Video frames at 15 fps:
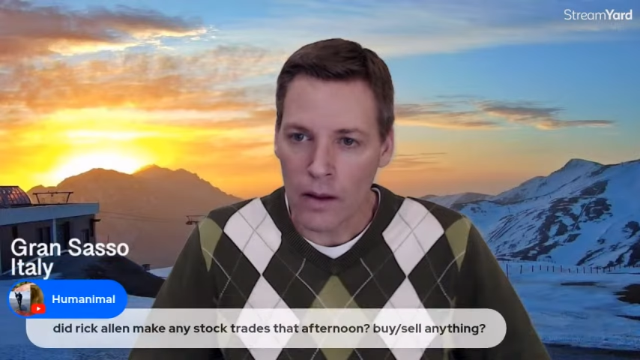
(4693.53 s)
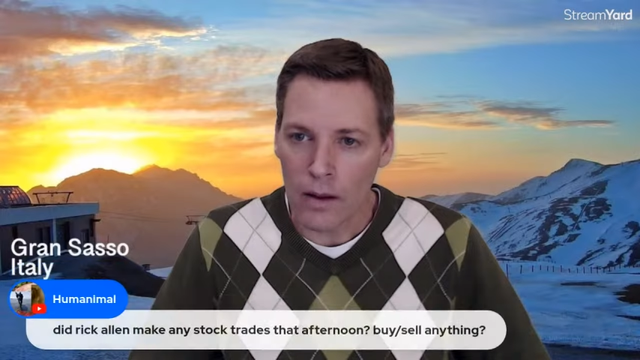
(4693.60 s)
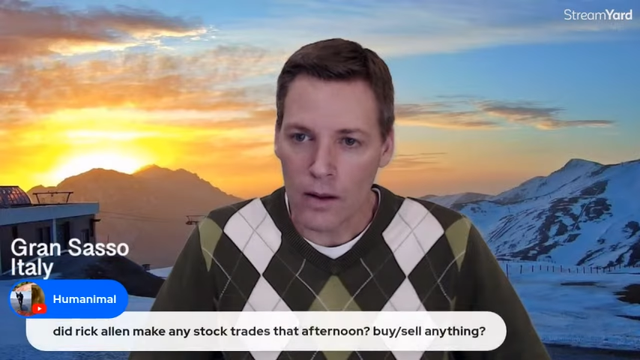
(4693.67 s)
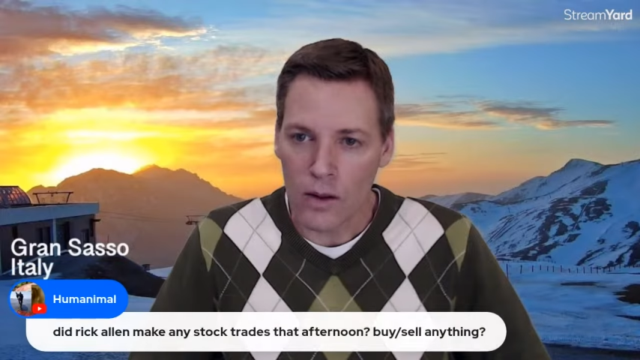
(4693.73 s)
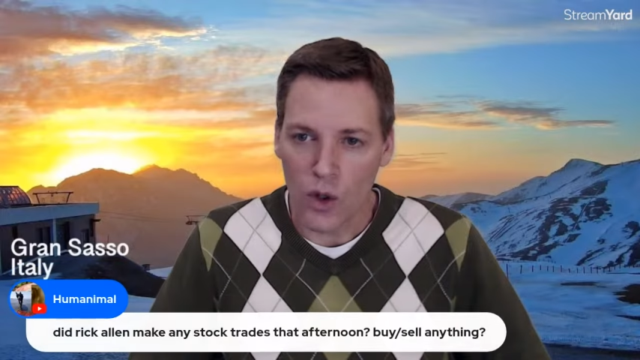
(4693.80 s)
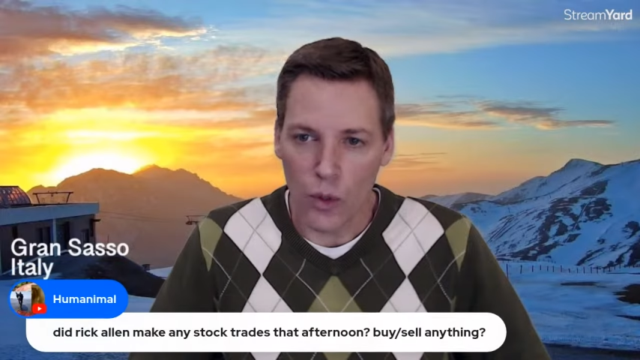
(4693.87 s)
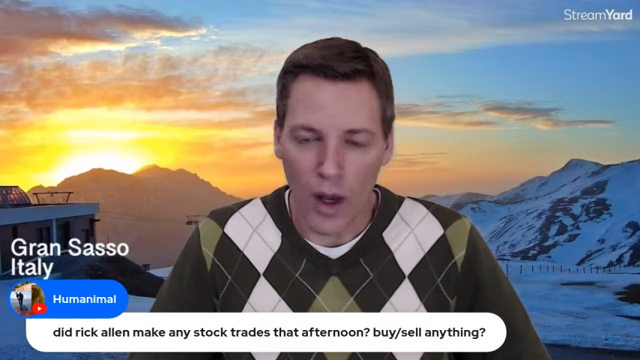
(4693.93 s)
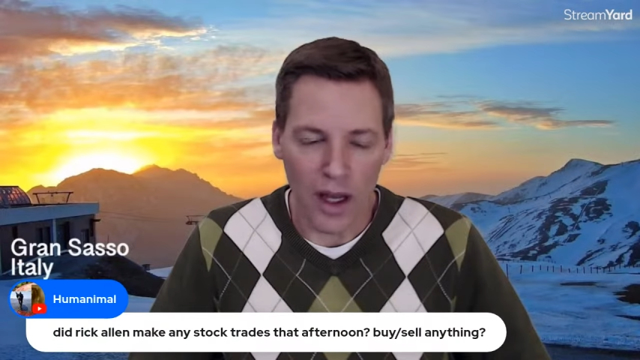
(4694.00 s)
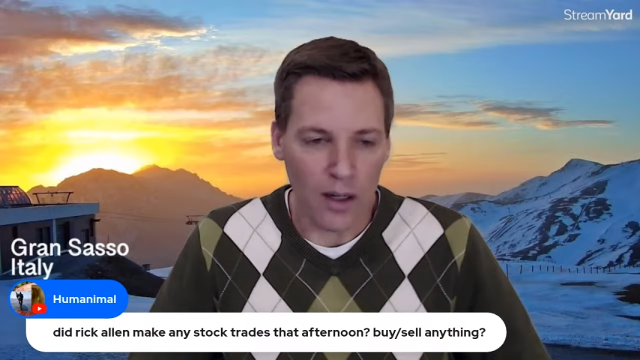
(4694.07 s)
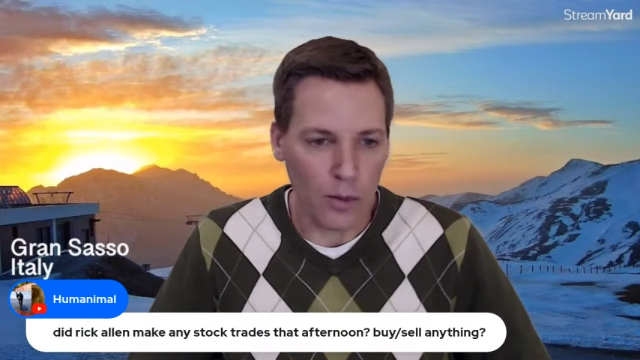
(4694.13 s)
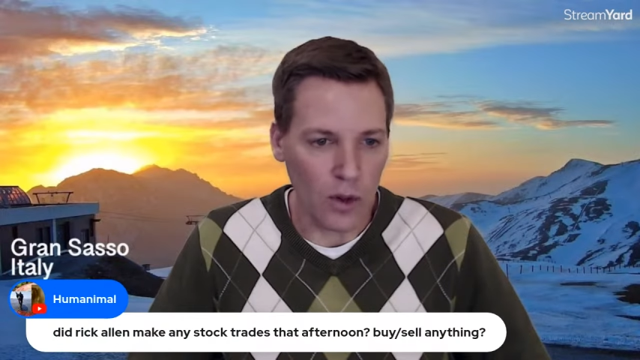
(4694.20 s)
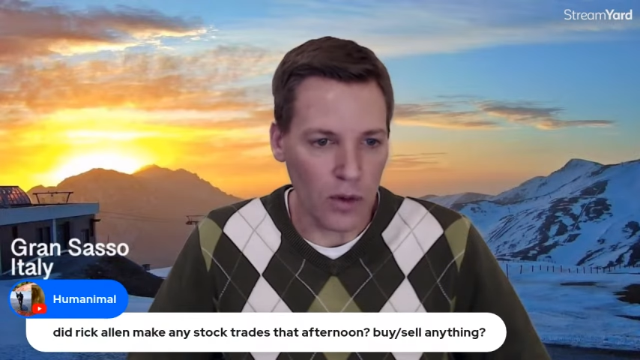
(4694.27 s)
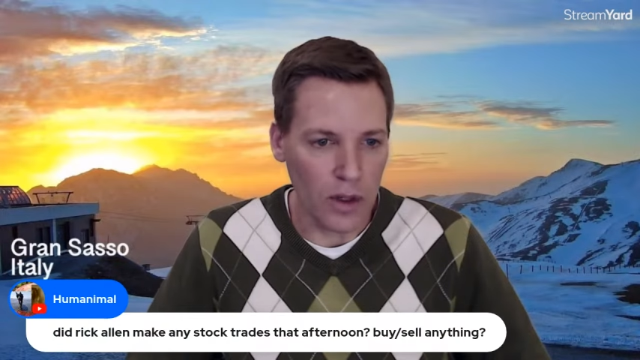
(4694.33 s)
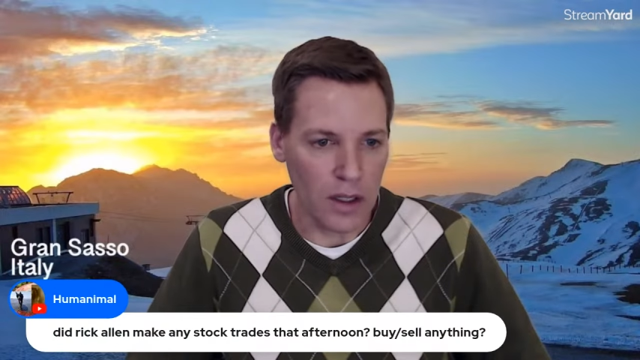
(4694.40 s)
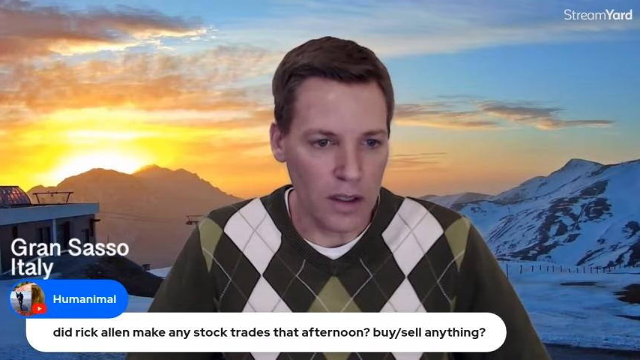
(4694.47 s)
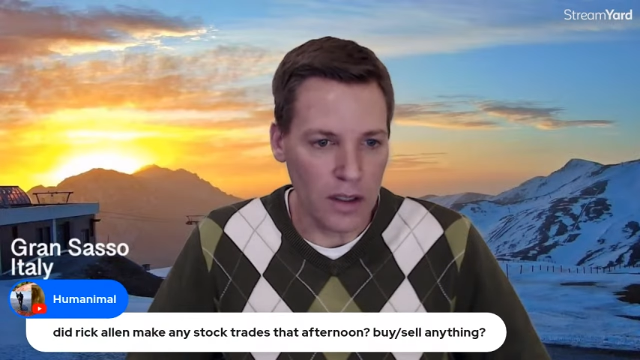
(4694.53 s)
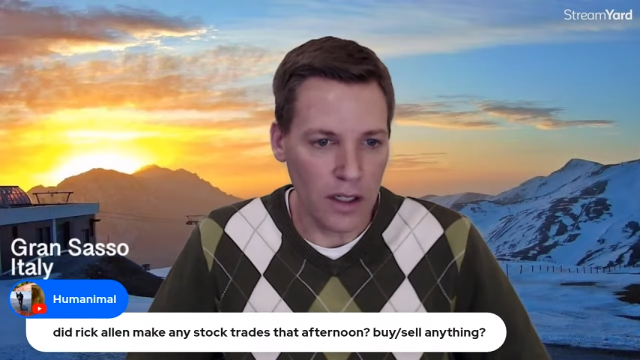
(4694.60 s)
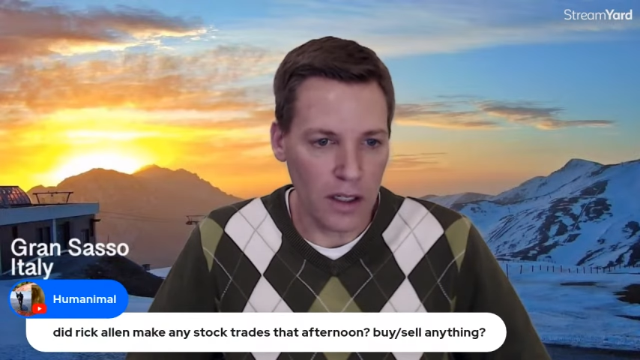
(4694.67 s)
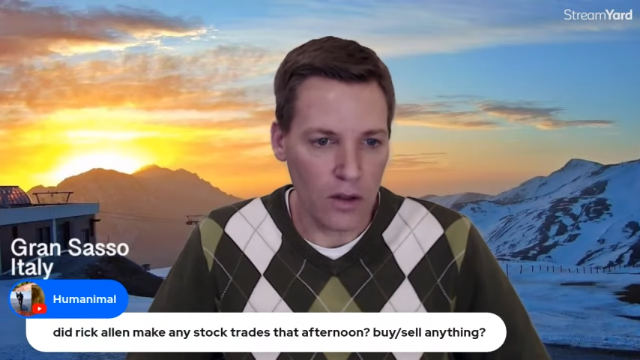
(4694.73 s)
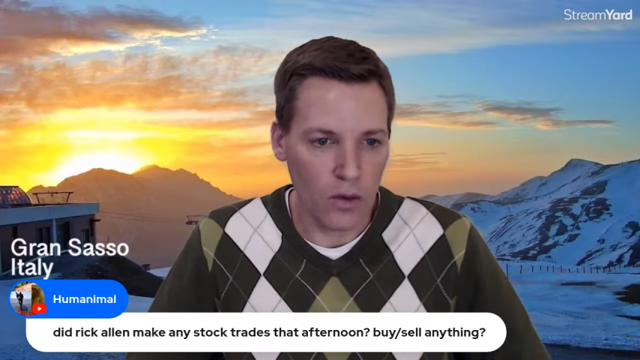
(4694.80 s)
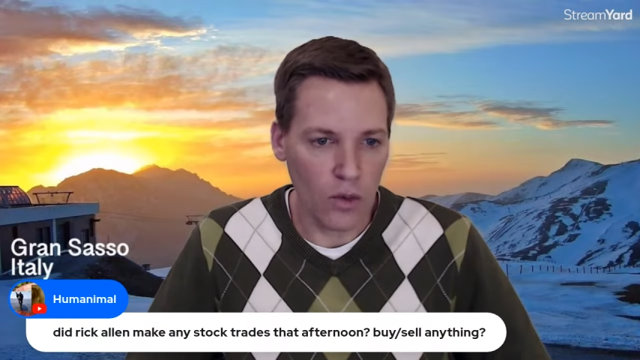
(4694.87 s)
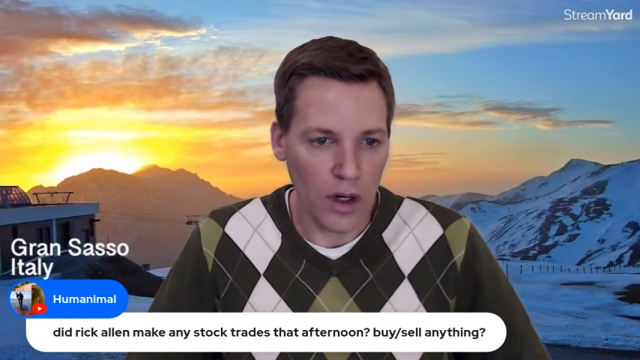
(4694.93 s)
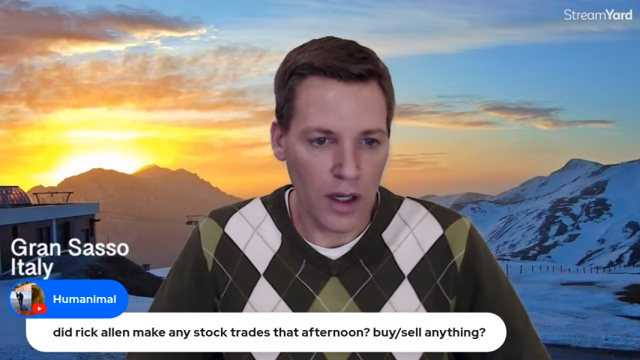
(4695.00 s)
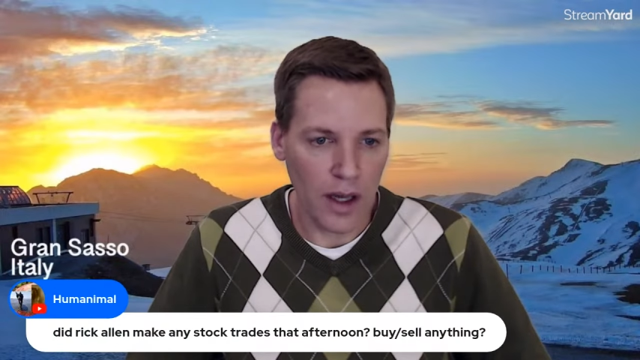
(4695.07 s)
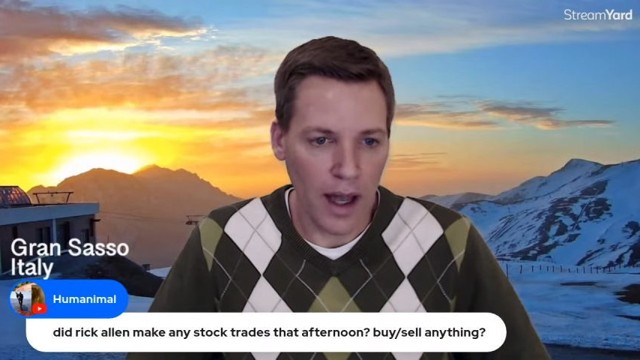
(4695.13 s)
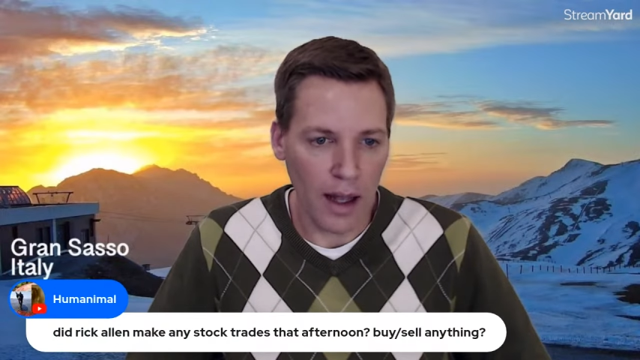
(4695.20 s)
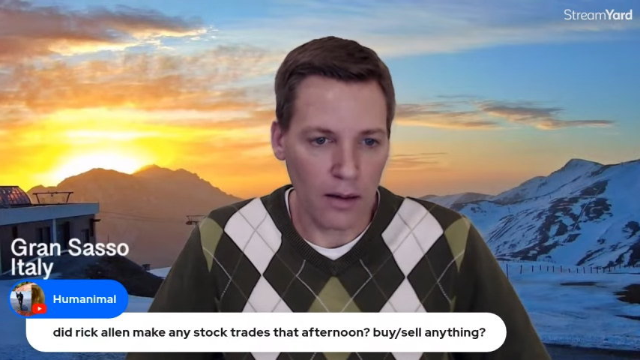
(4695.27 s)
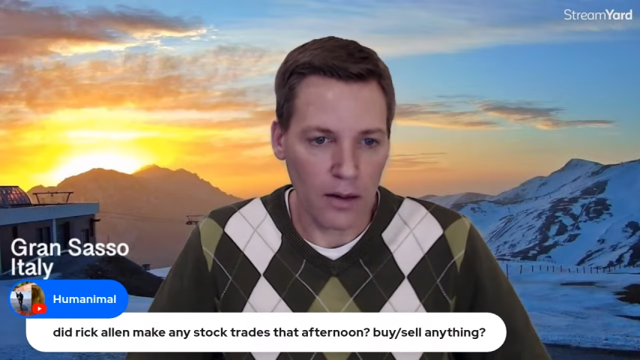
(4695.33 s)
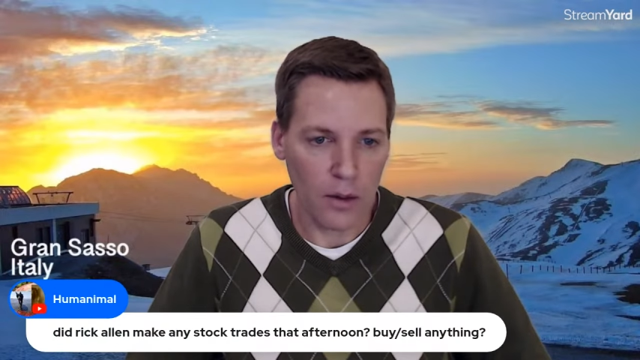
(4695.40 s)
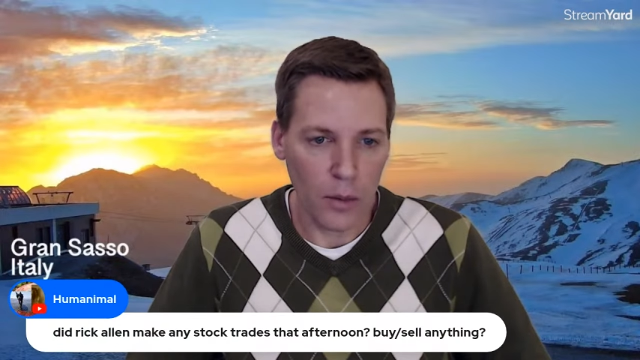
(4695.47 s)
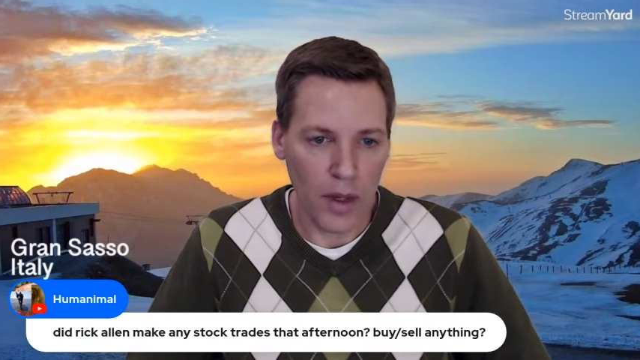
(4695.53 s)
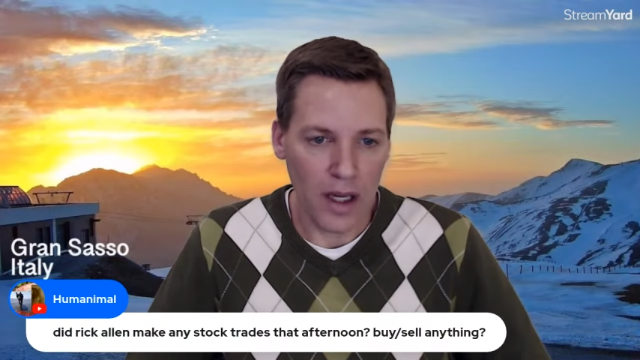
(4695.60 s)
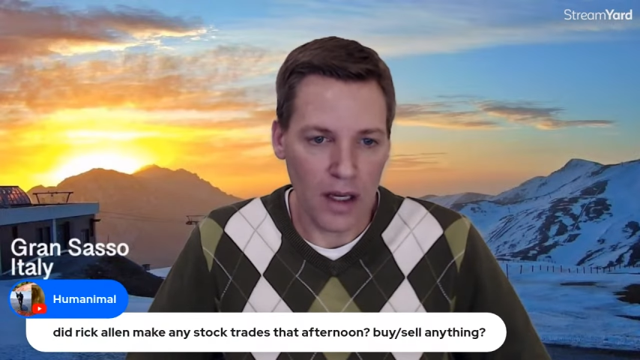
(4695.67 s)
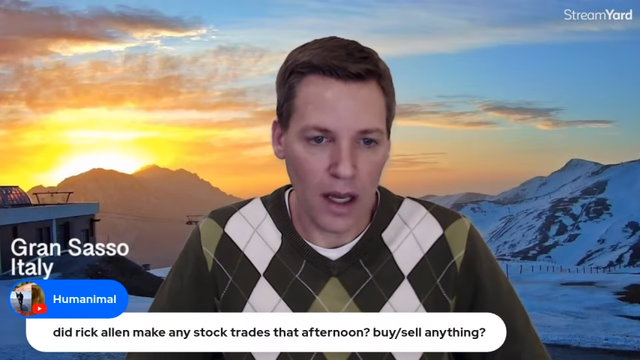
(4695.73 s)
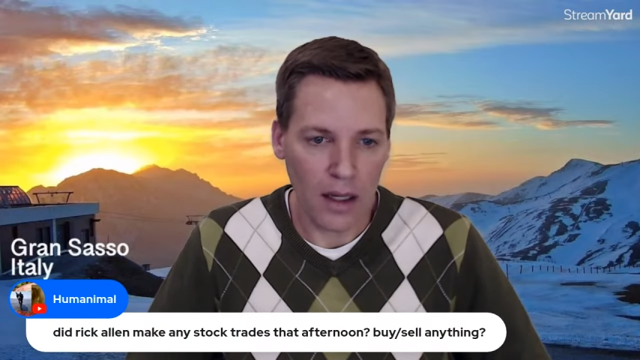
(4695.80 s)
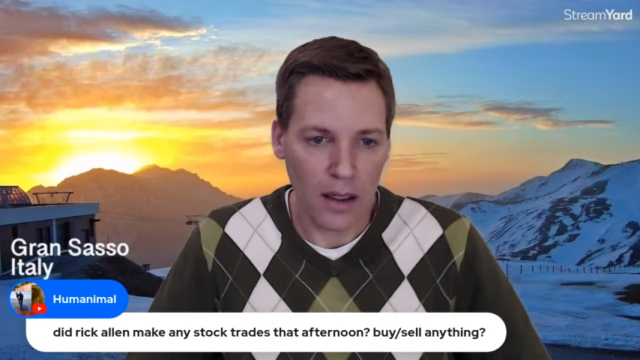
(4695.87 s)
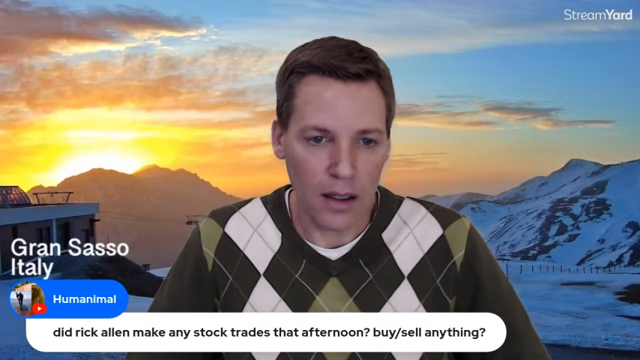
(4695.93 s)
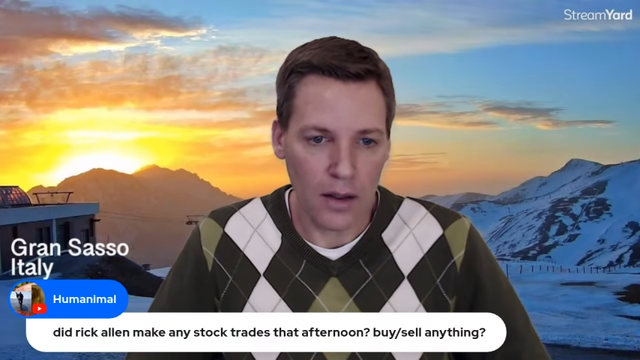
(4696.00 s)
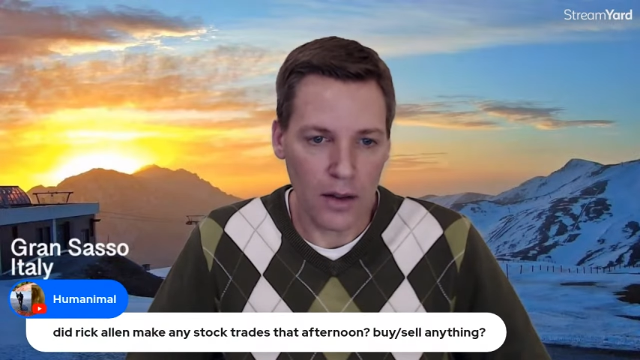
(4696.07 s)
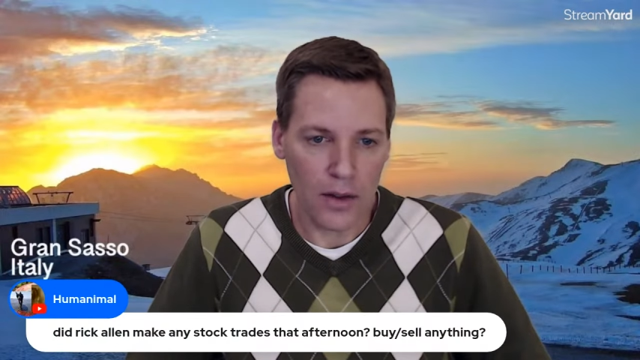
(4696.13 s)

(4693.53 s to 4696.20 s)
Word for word: Humanimal, did Rick Allen make any